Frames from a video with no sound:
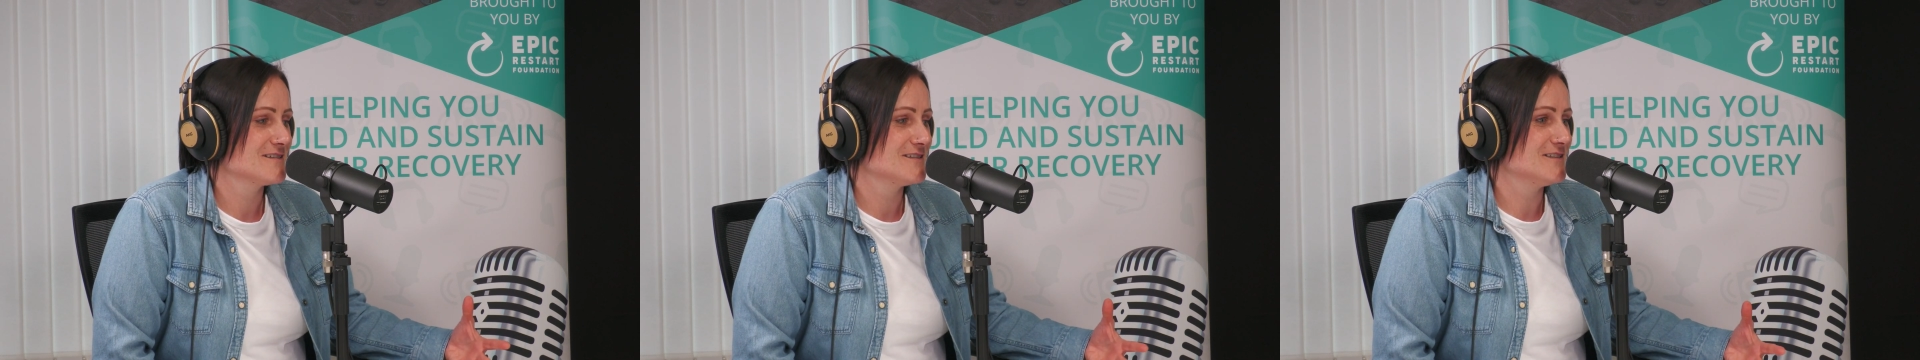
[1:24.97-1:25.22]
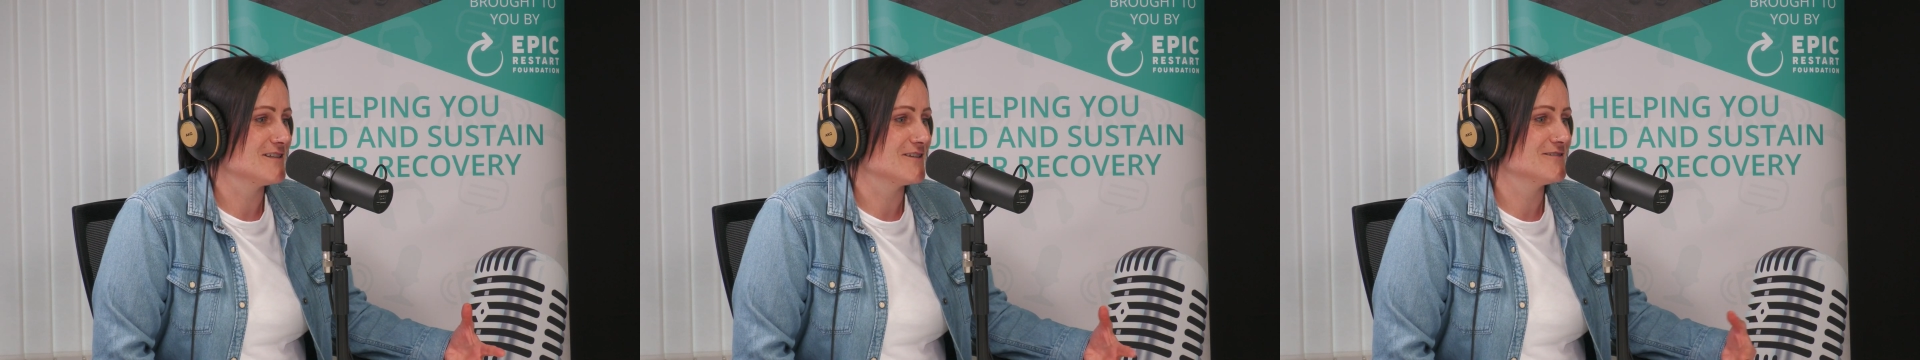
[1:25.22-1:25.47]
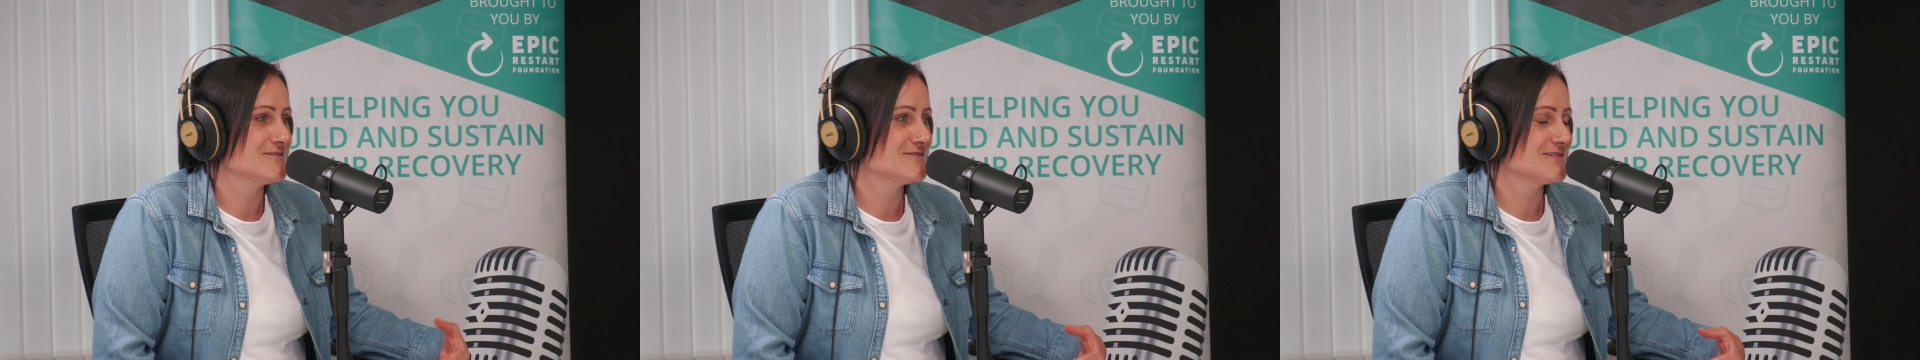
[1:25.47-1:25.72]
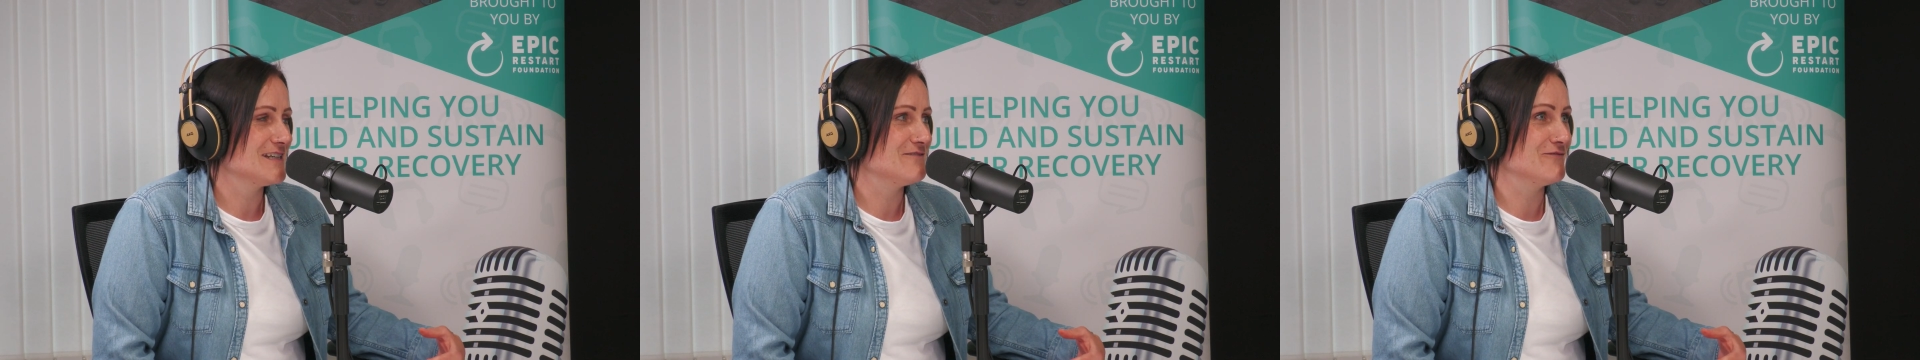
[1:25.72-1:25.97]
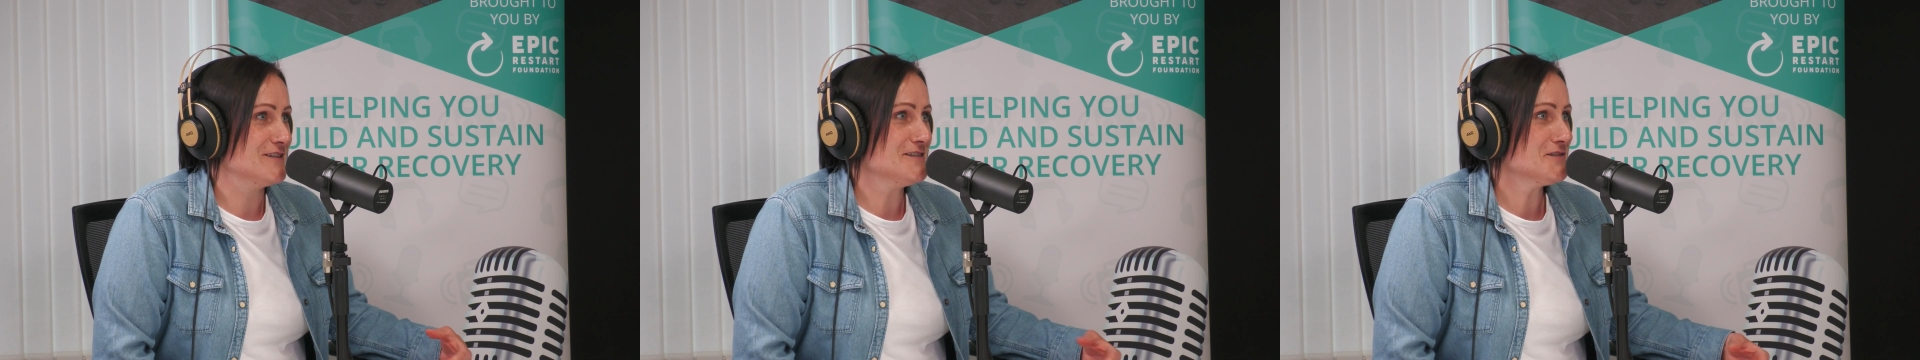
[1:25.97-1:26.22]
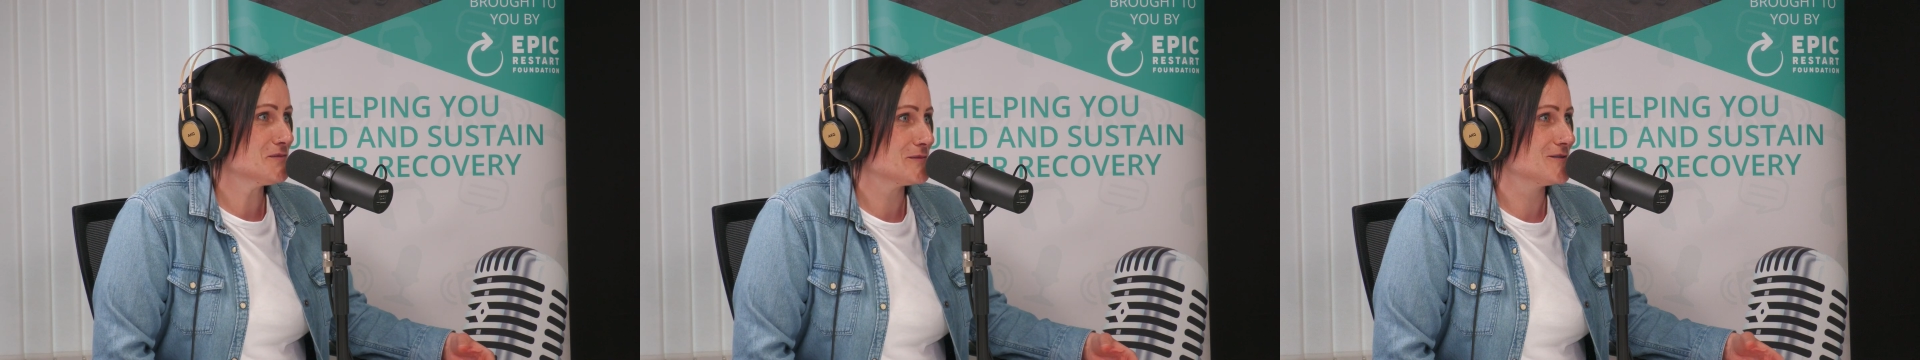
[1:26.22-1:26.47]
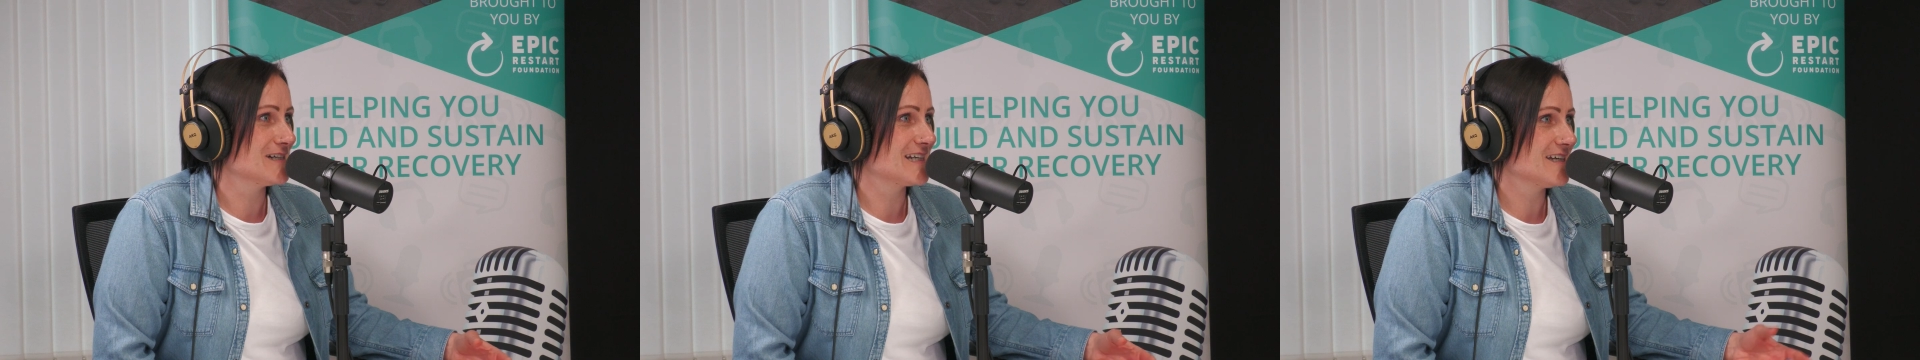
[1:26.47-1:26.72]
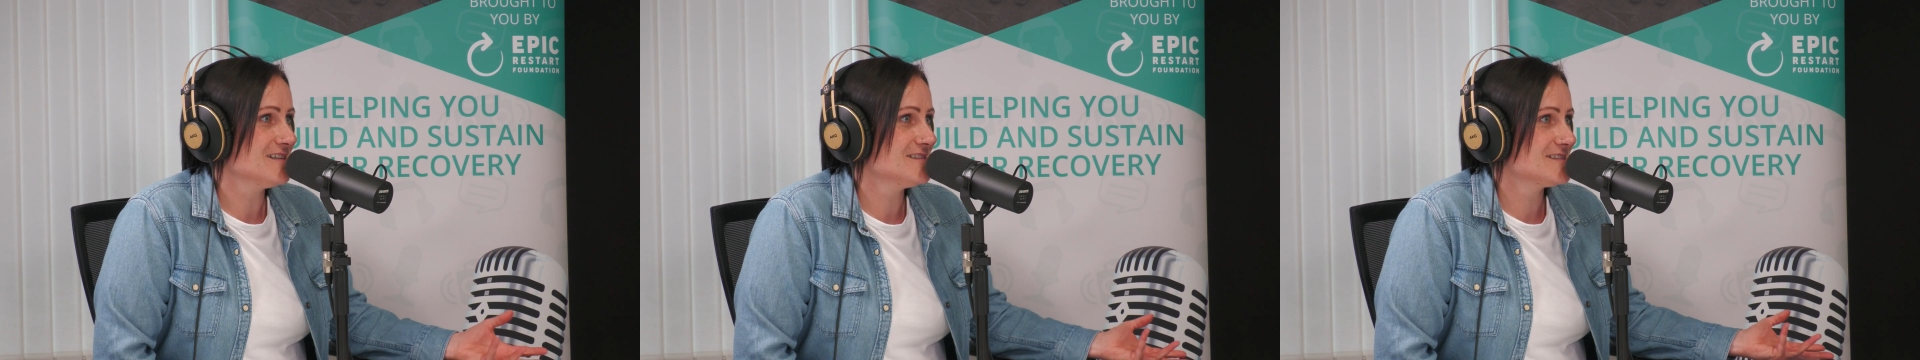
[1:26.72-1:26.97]
you know, invincible, I
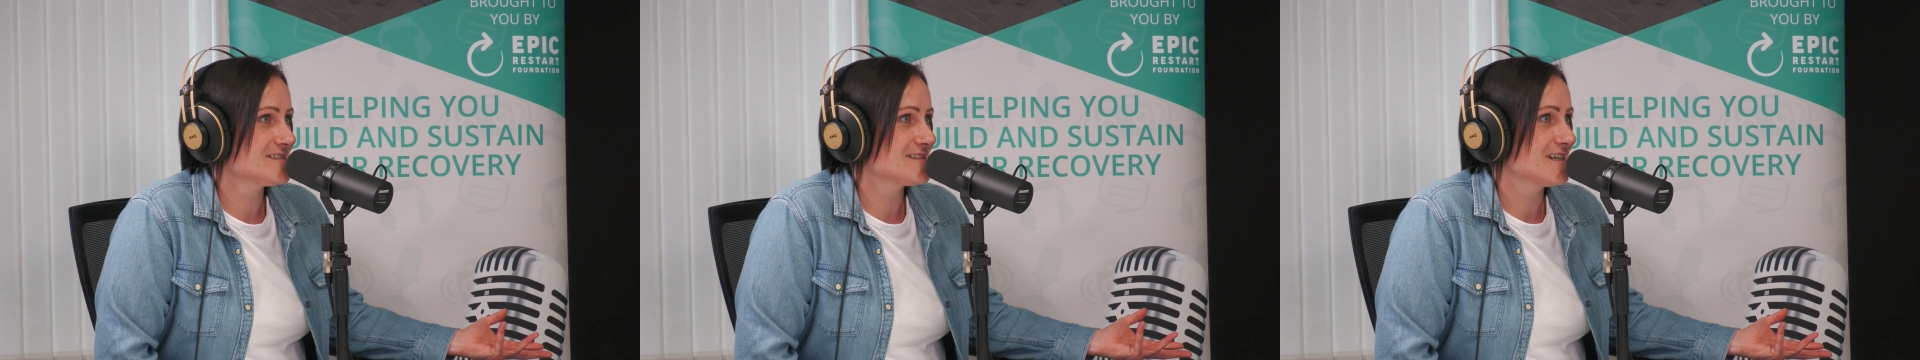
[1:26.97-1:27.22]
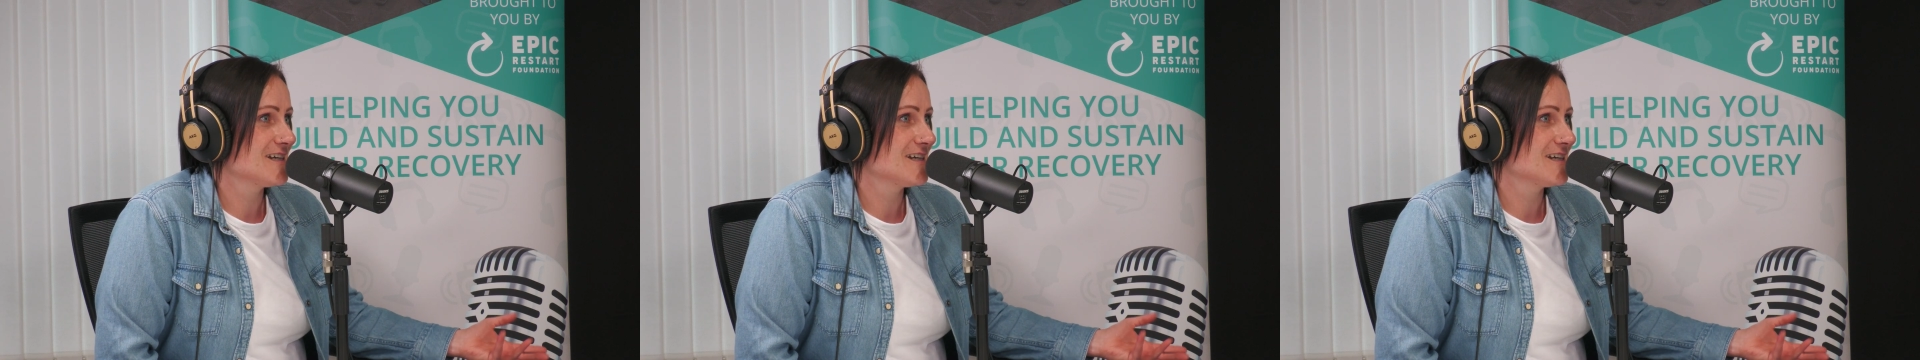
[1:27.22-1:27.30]
guess.